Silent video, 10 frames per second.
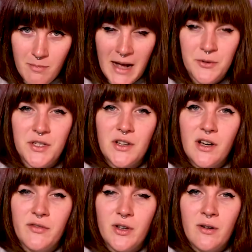bouncing
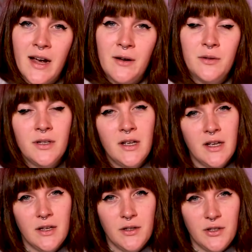off the ground,
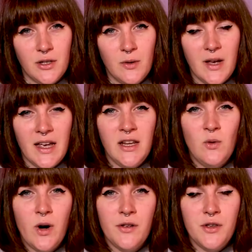so
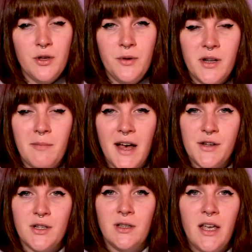anywhere that you can
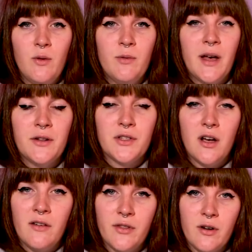imagine light would bounce
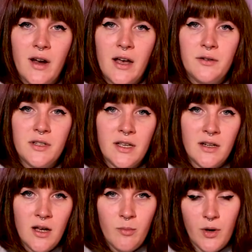off the ground
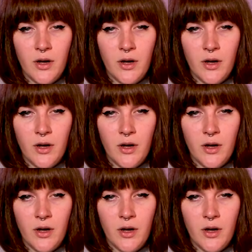and up